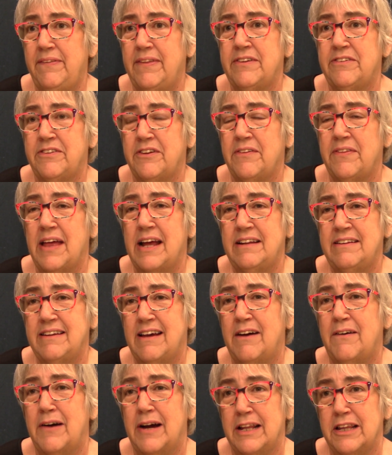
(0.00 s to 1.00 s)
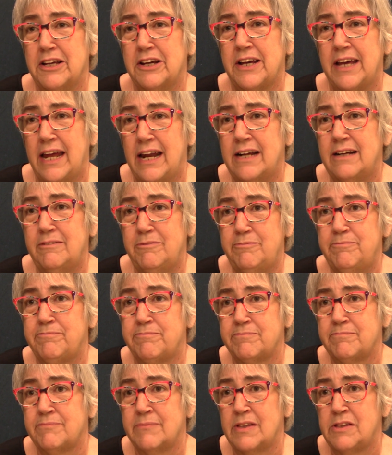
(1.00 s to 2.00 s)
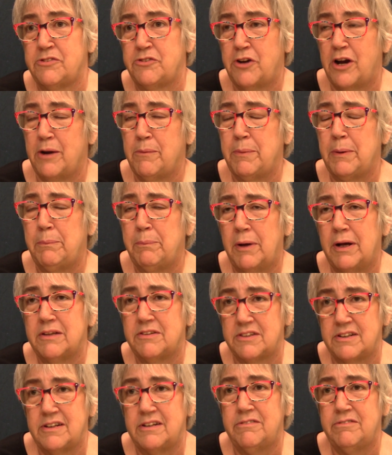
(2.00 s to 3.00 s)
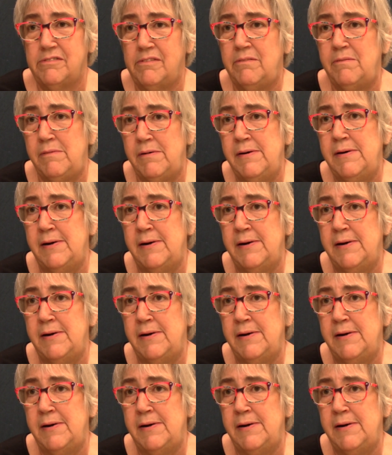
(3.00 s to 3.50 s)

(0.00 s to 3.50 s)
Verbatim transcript: So that's how I look at it. Yes. Try to be positive. Mm-hmm.